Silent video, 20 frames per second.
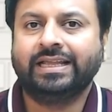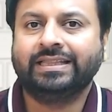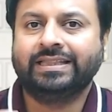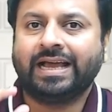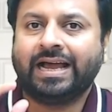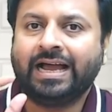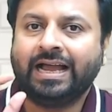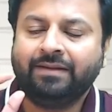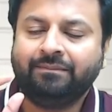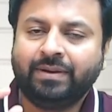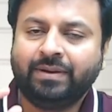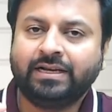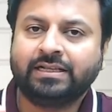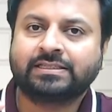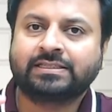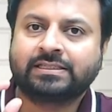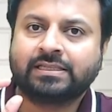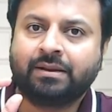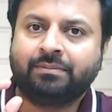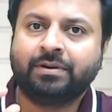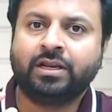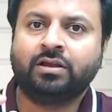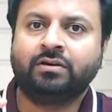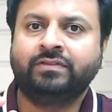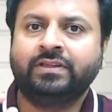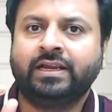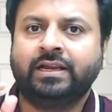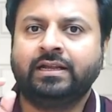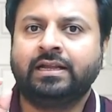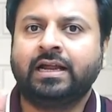I have made a summary of
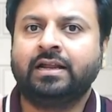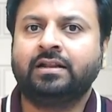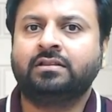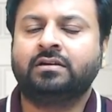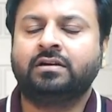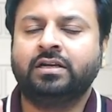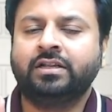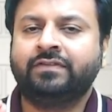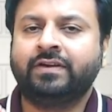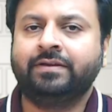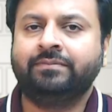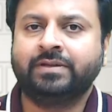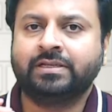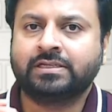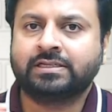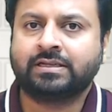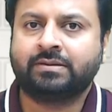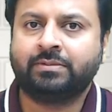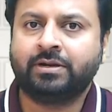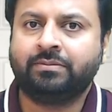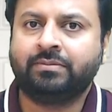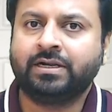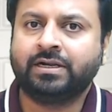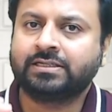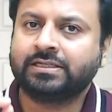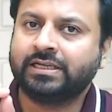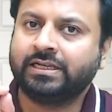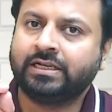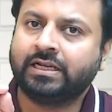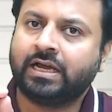the entire 35 pages
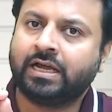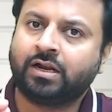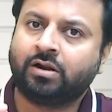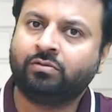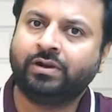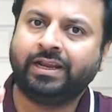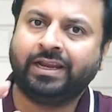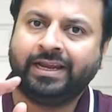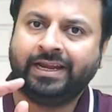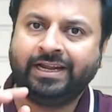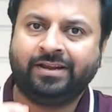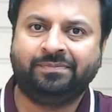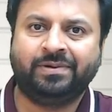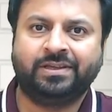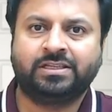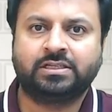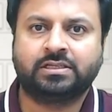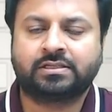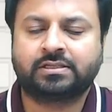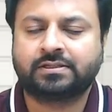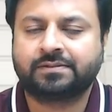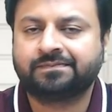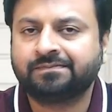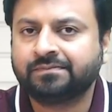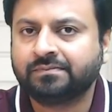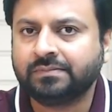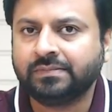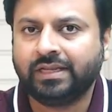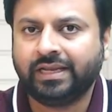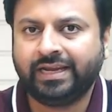amendments in around 8 pages,
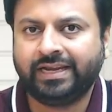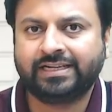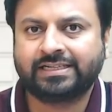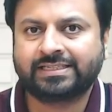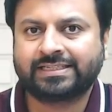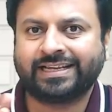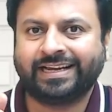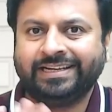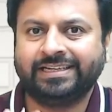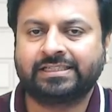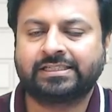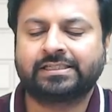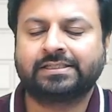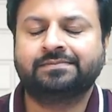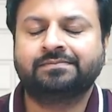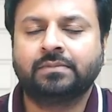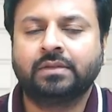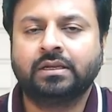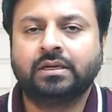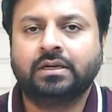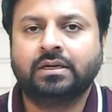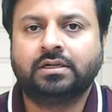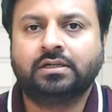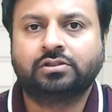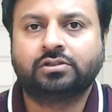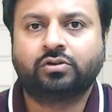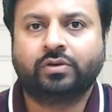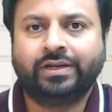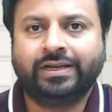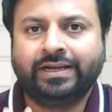8 sides.
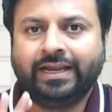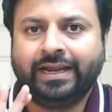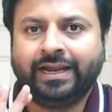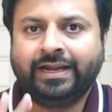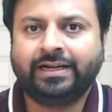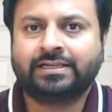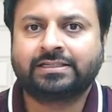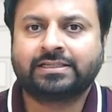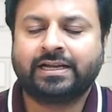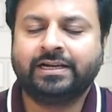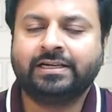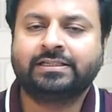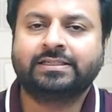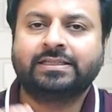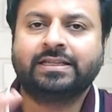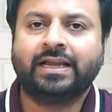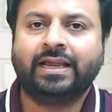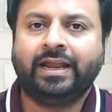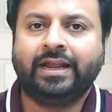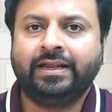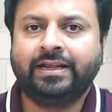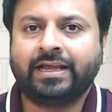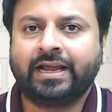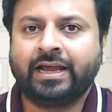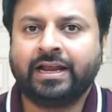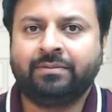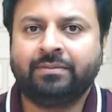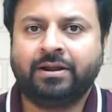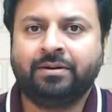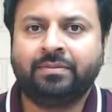So in 8 sides, the
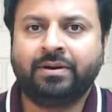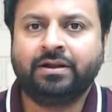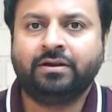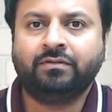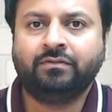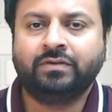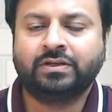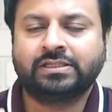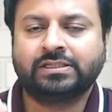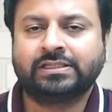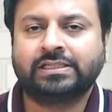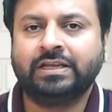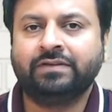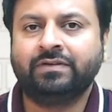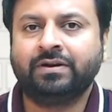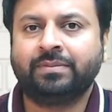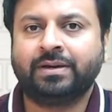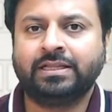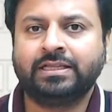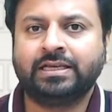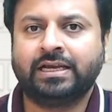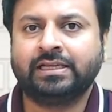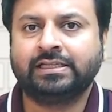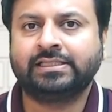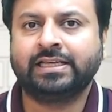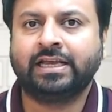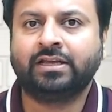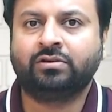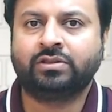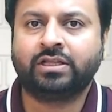entire amendment, which is given by the
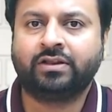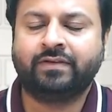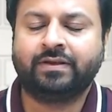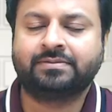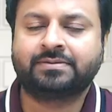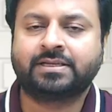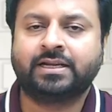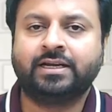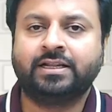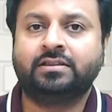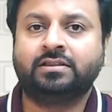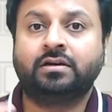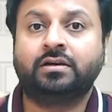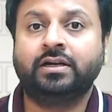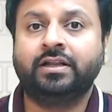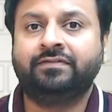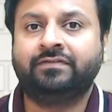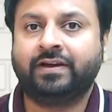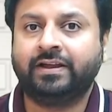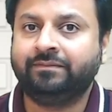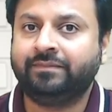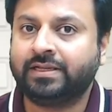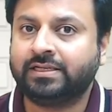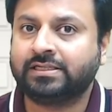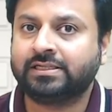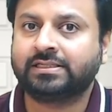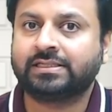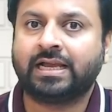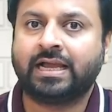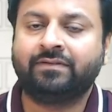ICI on their website in 35
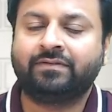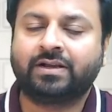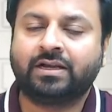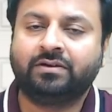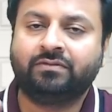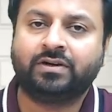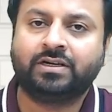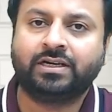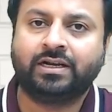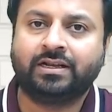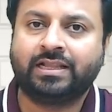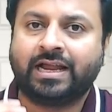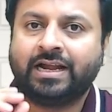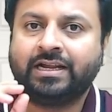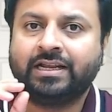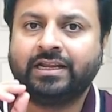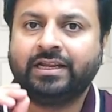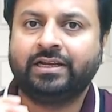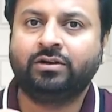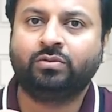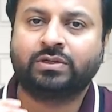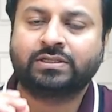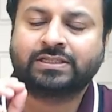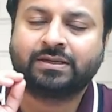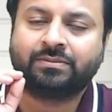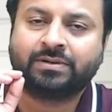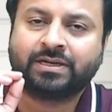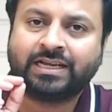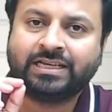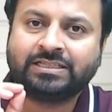pages, I have converted that into a
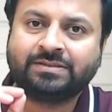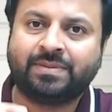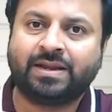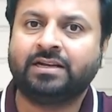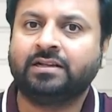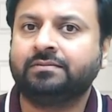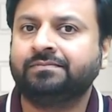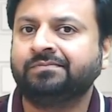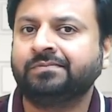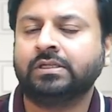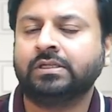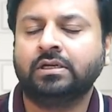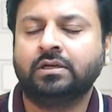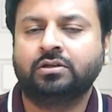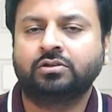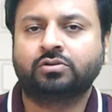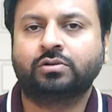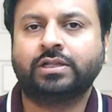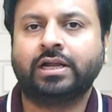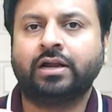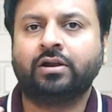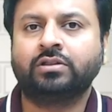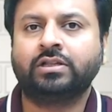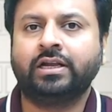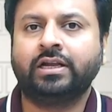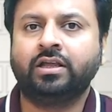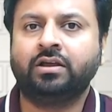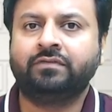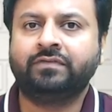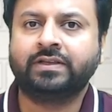summarized manner so that on the
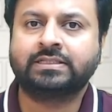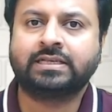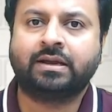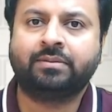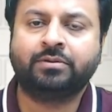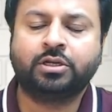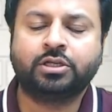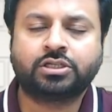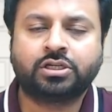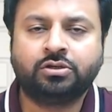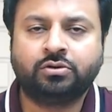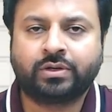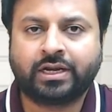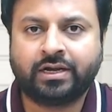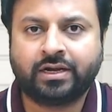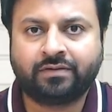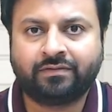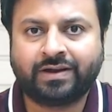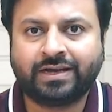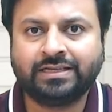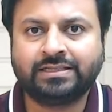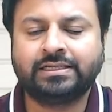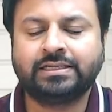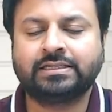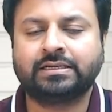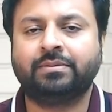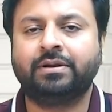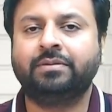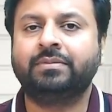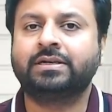day of examination, you can revise these
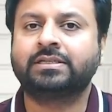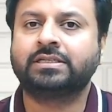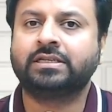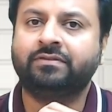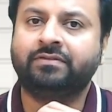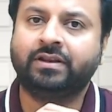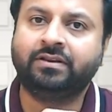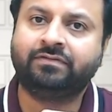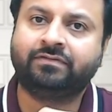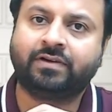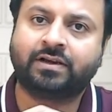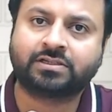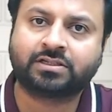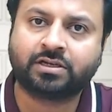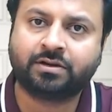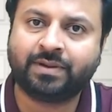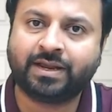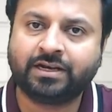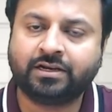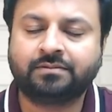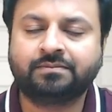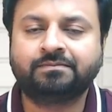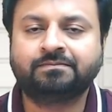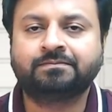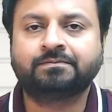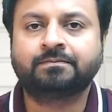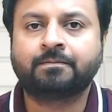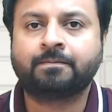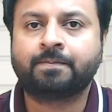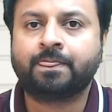amendments in a very faster manner.
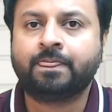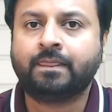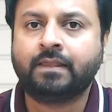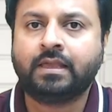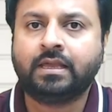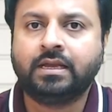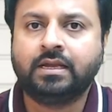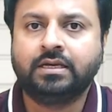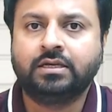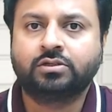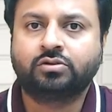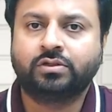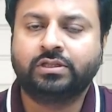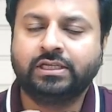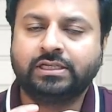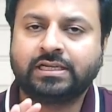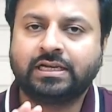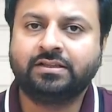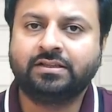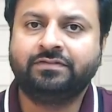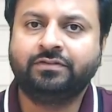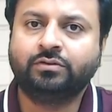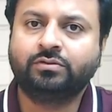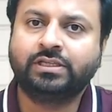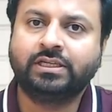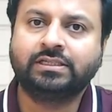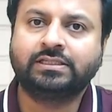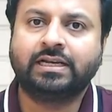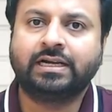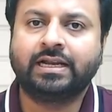So these are the few
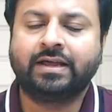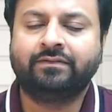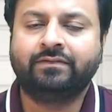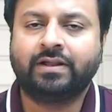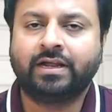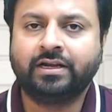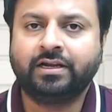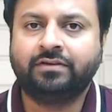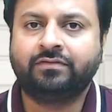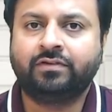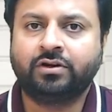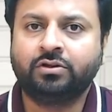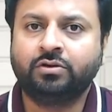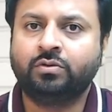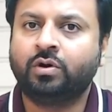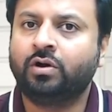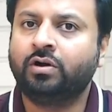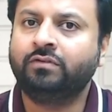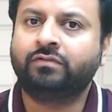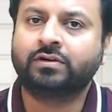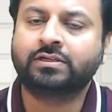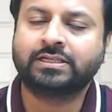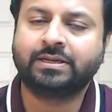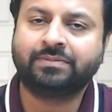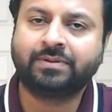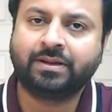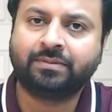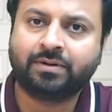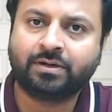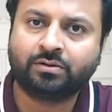things that I have done it for you all for
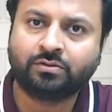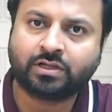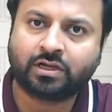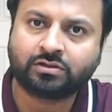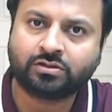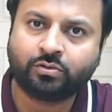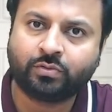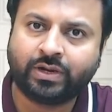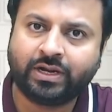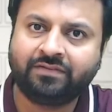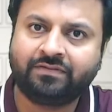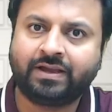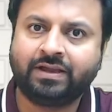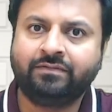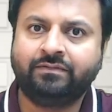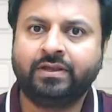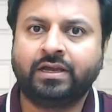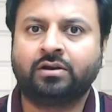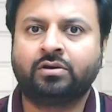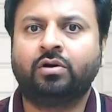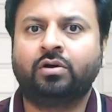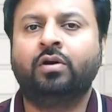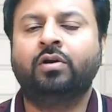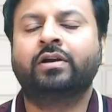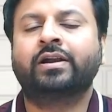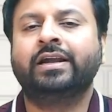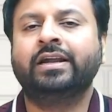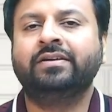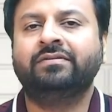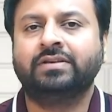September 2025. We are all
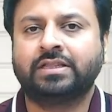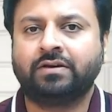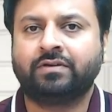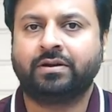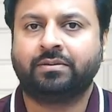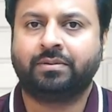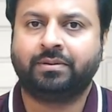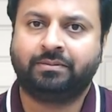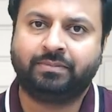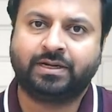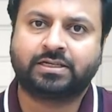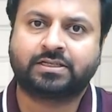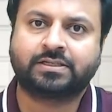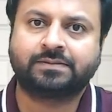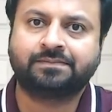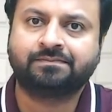ready with our amendments.